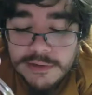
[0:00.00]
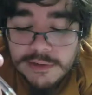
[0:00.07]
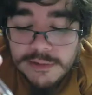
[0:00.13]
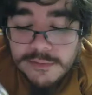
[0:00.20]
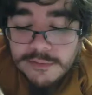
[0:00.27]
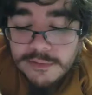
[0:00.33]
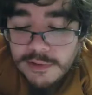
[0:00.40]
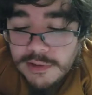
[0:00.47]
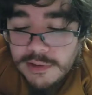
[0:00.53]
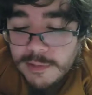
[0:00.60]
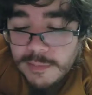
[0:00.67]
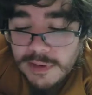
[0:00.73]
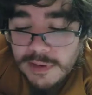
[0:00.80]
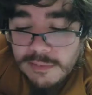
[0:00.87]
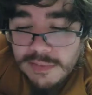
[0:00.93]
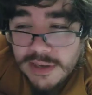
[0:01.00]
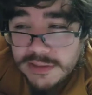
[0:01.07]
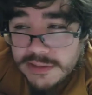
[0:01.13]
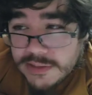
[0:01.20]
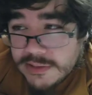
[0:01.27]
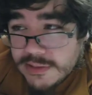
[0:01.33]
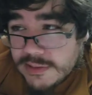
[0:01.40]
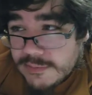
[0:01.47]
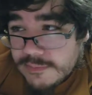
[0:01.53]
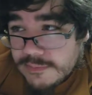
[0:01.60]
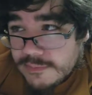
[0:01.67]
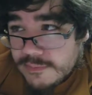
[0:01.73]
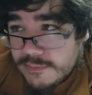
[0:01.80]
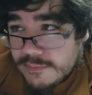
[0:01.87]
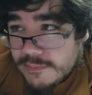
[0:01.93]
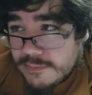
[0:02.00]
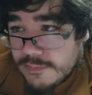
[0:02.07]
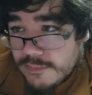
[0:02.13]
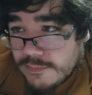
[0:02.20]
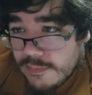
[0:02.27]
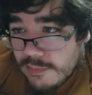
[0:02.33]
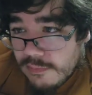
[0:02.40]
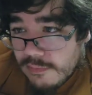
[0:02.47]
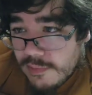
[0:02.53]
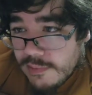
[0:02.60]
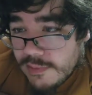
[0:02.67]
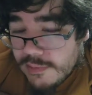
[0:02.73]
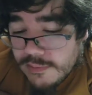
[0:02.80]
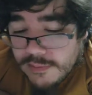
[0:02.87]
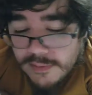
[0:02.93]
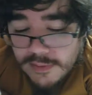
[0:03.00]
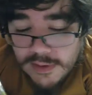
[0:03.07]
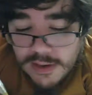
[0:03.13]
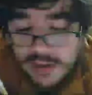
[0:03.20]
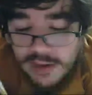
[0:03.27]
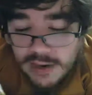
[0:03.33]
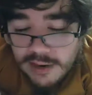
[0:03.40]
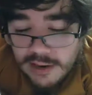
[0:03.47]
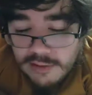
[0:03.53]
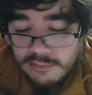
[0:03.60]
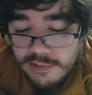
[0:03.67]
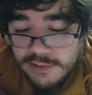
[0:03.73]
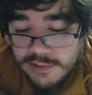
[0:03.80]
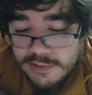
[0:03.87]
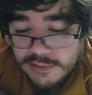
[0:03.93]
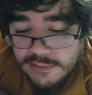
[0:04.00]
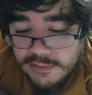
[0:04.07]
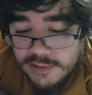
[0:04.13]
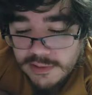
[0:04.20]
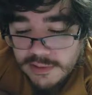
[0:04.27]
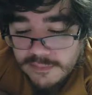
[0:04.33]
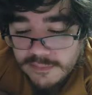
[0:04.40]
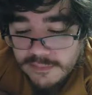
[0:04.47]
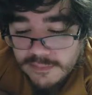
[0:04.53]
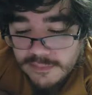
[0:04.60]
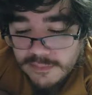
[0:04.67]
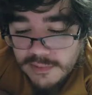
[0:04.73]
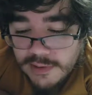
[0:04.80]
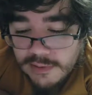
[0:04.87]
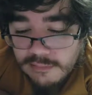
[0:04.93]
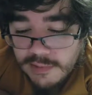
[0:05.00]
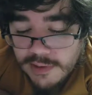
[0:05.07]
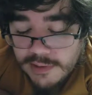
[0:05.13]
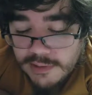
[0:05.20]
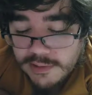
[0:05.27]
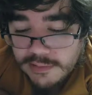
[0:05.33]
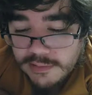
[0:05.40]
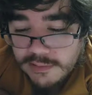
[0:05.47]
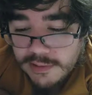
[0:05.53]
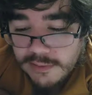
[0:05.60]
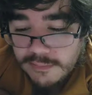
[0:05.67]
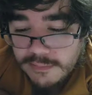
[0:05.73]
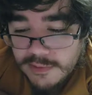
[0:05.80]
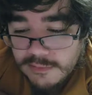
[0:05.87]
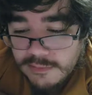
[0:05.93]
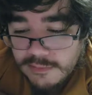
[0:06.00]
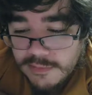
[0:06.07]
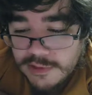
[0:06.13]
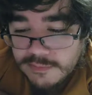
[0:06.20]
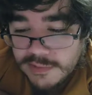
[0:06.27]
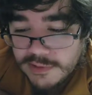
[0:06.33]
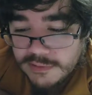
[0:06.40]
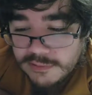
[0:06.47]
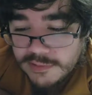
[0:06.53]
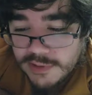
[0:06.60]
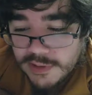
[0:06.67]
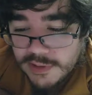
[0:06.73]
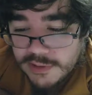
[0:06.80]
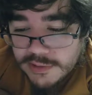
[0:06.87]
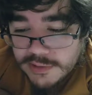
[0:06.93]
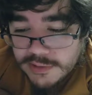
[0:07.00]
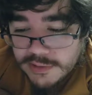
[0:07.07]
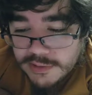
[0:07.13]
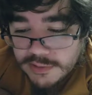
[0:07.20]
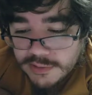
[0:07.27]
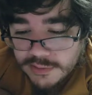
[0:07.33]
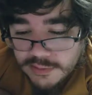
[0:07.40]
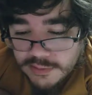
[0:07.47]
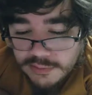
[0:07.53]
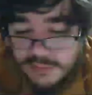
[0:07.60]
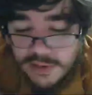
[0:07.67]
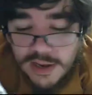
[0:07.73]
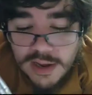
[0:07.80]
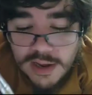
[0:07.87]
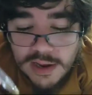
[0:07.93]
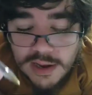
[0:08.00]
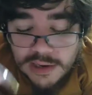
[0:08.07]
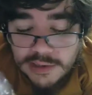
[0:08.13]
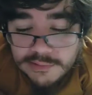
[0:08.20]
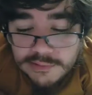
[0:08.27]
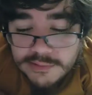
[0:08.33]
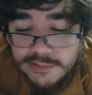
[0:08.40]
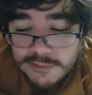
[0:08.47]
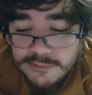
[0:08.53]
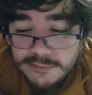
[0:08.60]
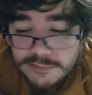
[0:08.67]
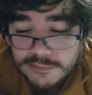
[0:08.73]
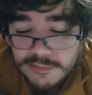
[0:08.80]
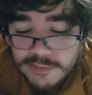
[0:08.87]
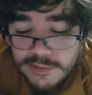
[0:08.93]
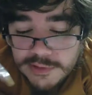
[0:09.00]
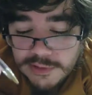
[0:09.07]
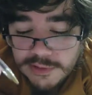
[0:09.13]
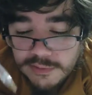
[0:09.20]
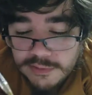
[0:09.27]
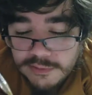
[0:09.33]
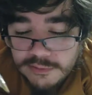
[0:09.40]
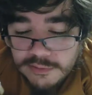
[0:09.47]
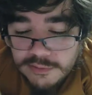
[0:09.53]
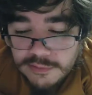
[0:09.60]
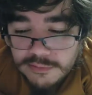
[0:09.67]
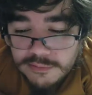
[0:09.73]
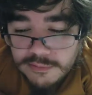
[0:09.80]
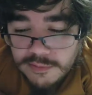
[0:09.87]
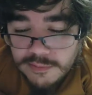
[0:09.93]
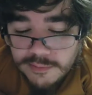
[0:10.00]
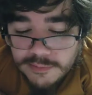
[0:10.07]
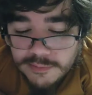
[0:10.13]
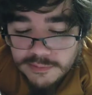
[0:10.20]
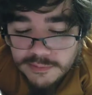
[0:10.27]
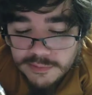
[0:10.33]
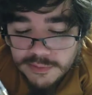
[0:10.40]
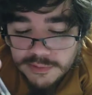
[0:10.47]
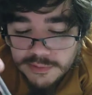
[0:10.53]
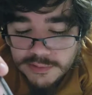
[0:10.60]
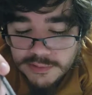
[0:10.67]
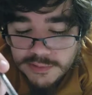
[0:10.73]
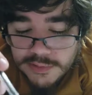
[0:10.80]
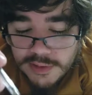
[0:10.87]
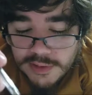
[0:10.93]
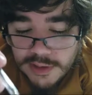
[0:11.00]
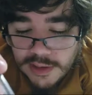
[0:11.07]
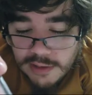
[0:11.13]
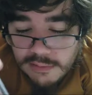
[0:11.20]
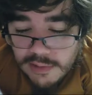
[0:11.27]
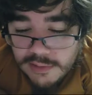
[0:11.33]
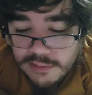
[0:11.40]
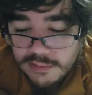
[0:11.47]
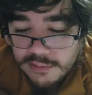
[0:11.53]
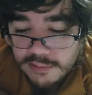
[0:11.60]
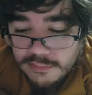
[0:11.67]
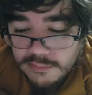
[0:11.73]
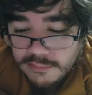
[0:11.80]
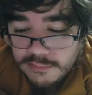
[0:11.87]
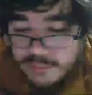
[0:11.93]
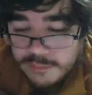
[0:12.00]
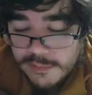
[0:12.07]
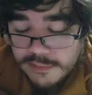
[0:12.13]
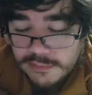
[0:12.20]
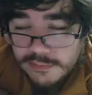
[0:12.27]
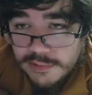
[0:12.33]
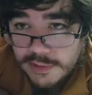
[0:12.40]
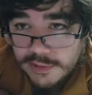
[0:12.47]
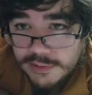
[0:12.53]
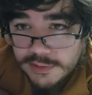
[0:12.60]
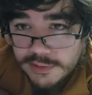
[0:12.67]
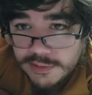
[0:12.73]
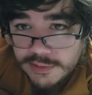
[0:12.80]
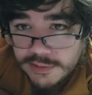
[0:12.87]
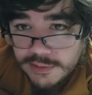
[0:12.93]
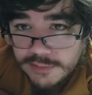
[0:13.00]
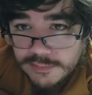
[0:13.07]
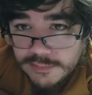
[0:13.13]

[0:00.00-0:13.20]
to give drawing them my best. I wanted to give them my special touch. I love them very much. I want to do my best. I wanted to give them my special touch.